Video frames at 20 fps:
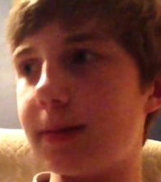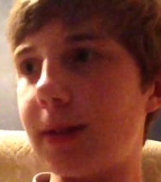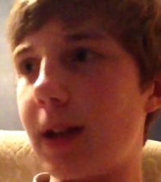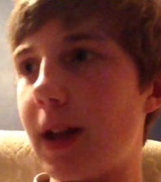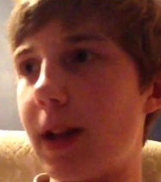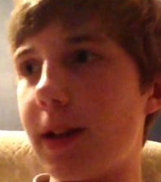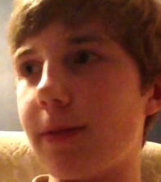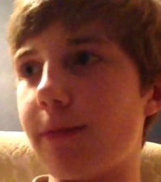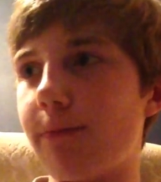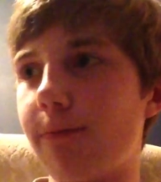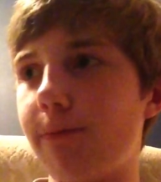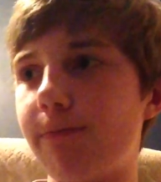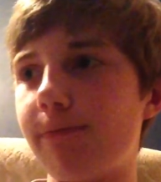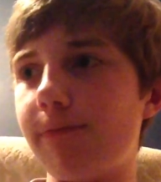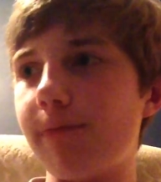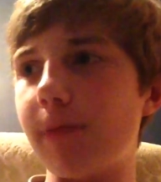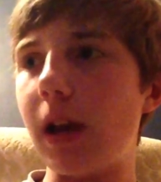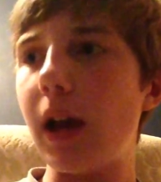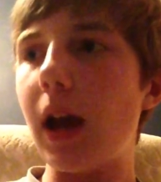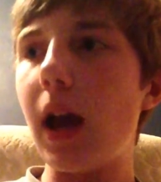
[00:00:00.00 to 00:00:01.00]
its
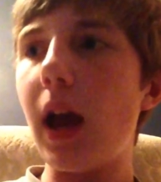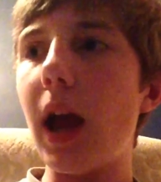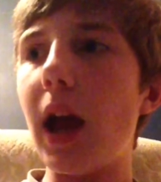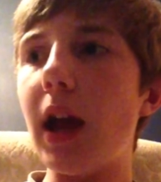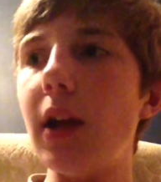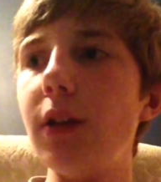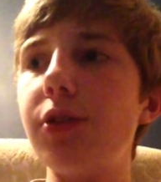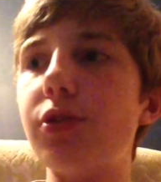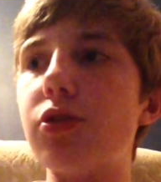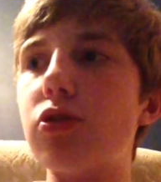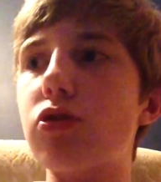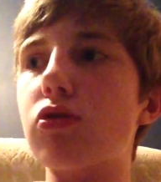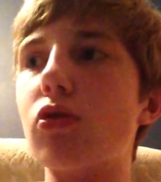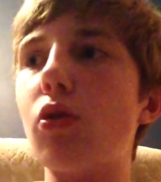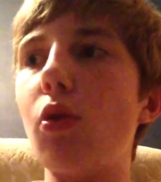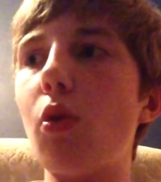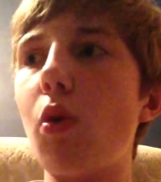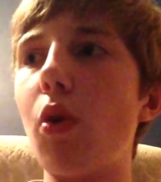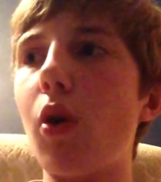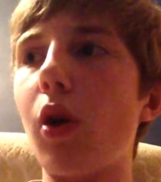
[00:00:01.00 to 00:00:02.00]

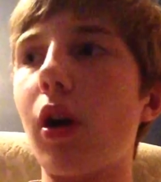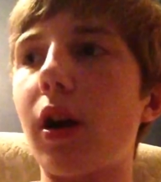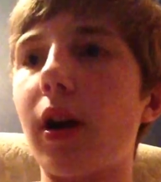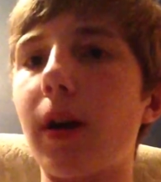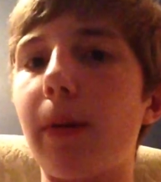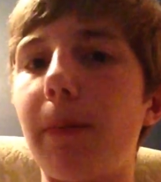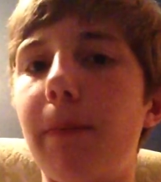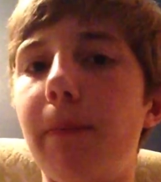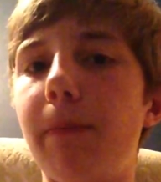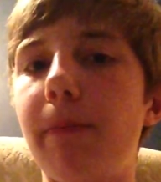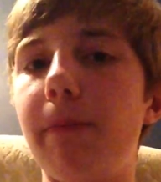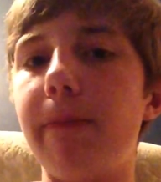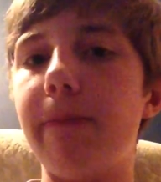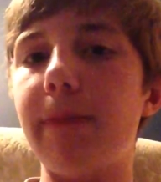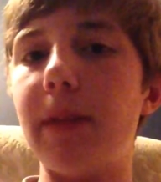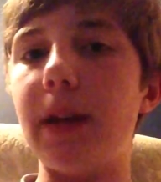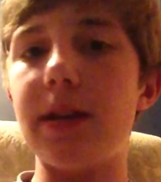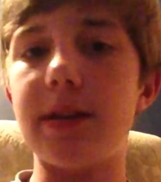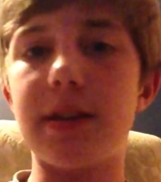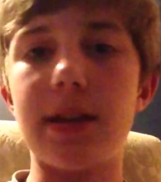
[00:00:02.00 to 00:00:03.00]
score
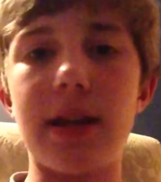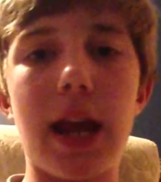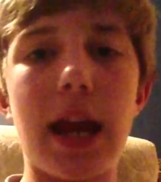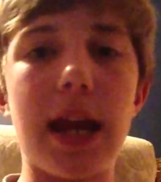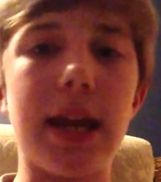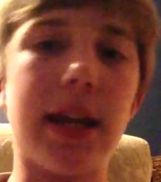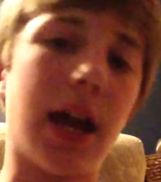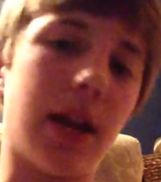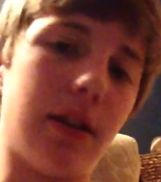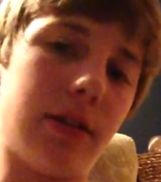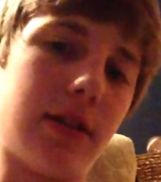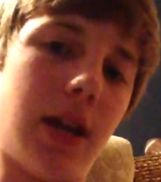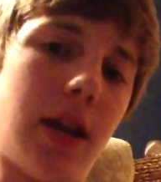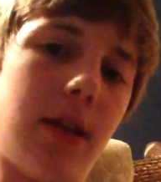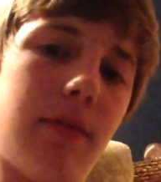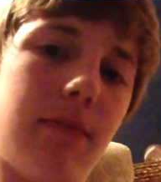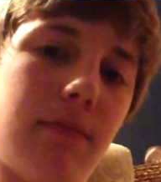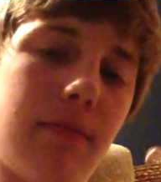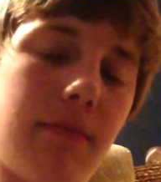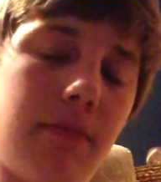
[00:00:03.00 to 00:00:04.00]
is an 8 out of 10.
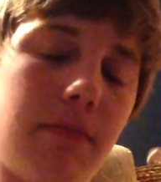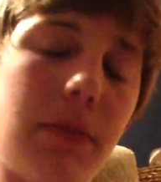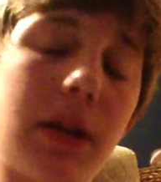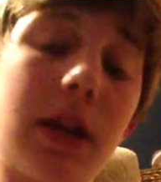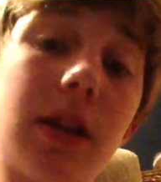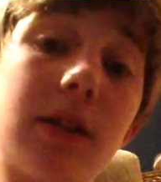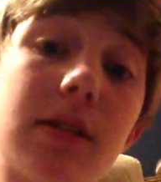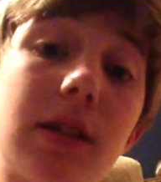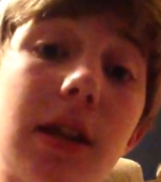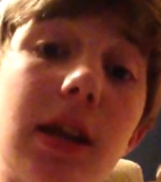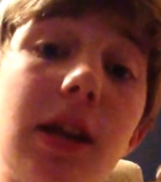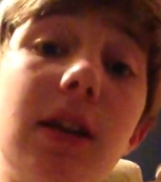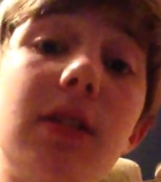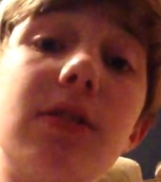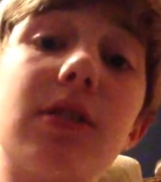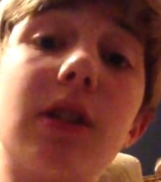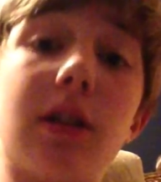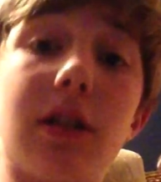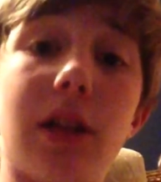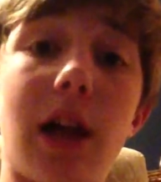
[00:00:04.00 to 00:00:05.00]
Because it is
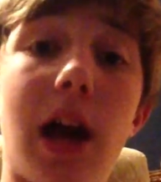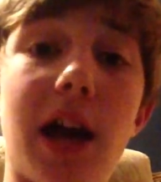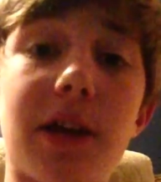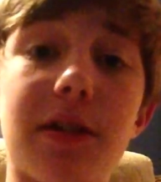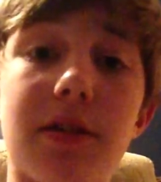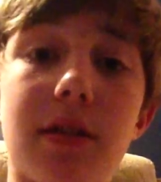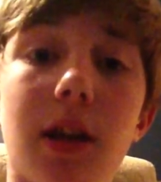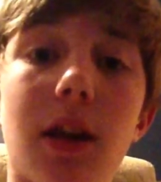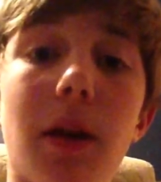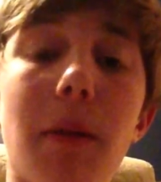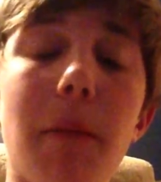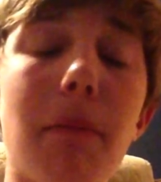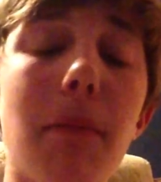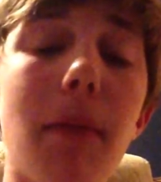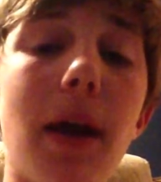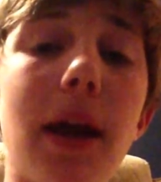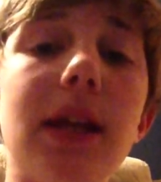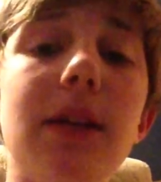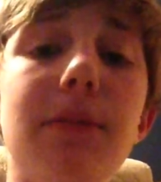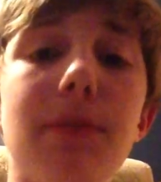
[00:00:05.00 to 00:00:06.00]
a classic,
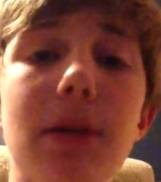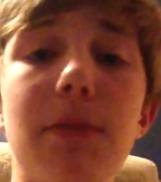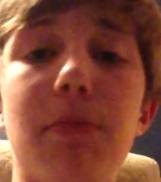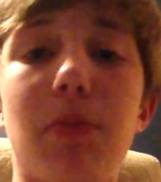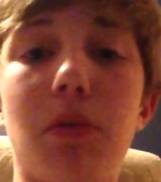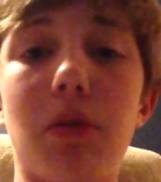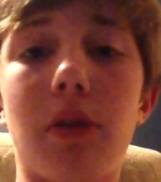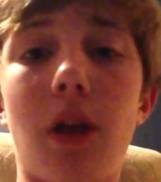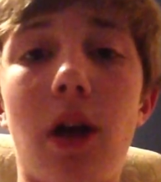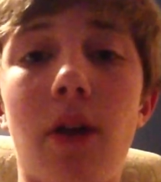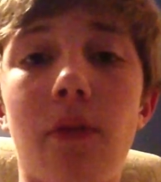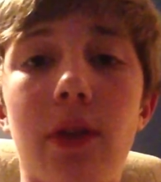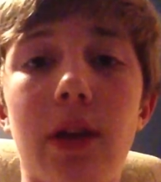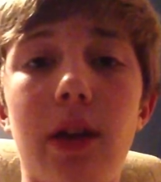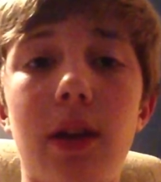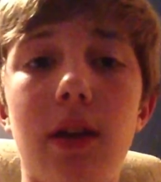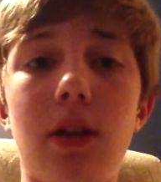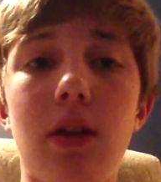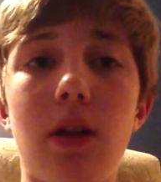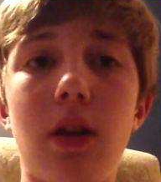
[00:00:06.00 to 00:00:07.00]
many people love
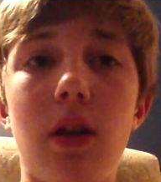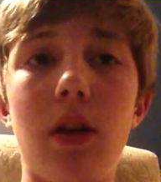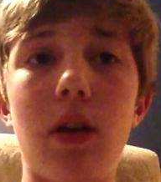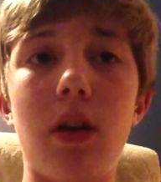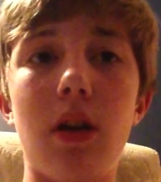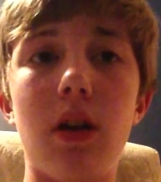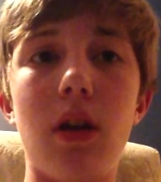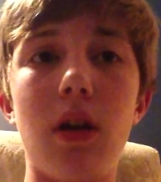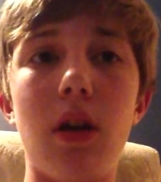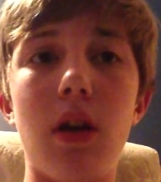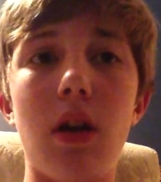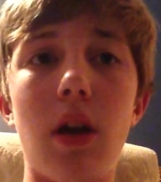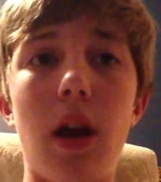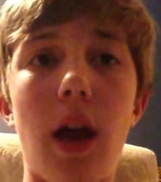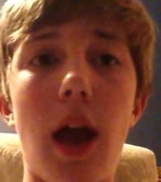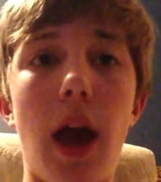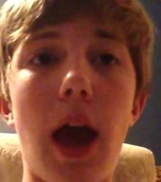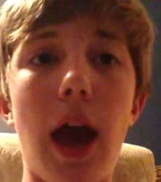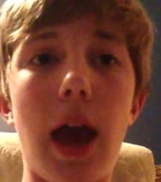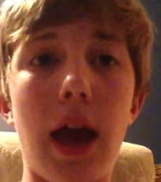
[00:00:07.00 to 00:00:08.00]
it,
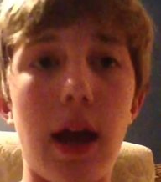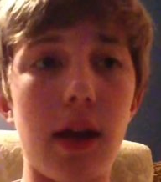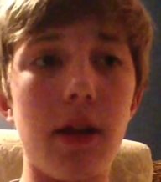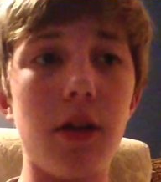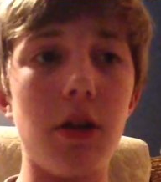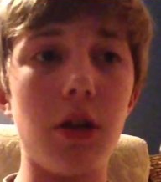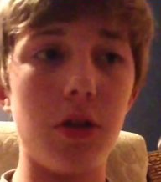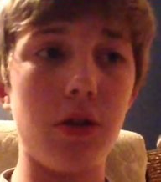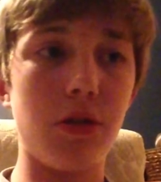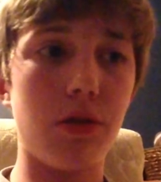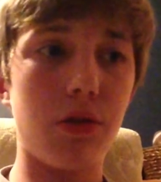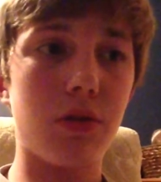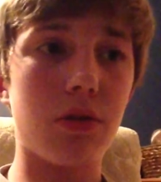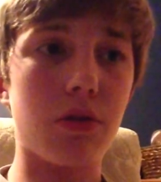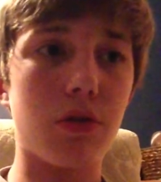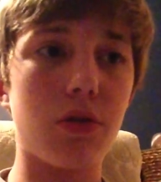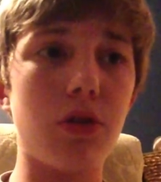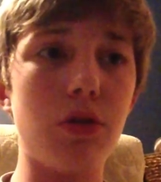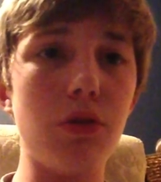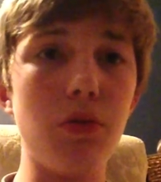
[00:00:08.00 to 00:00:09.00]
and
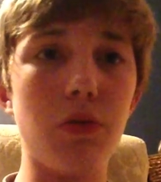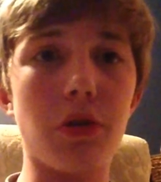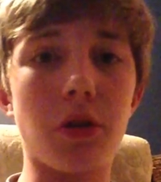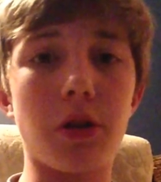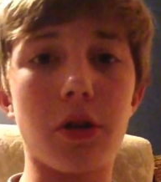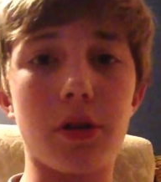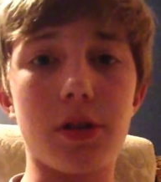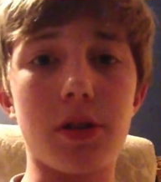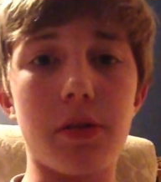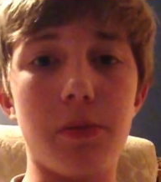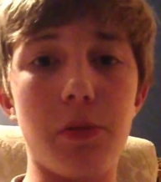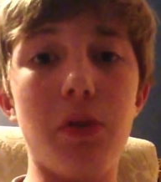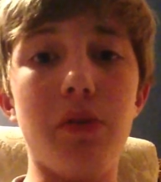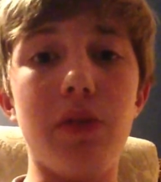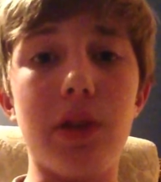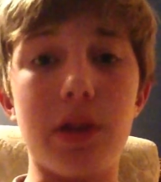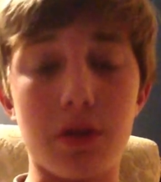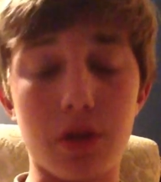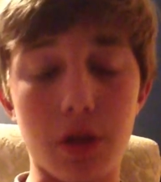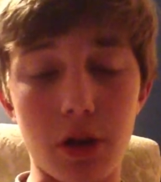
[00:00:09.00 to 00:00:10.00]
2/3 of the
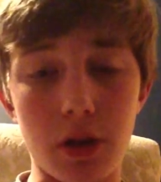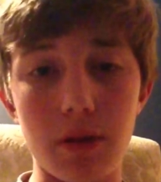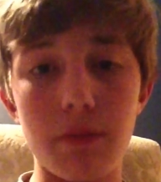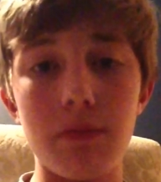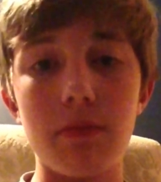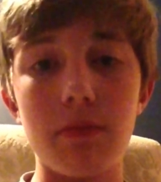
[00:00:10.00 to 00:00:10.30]
movie is good.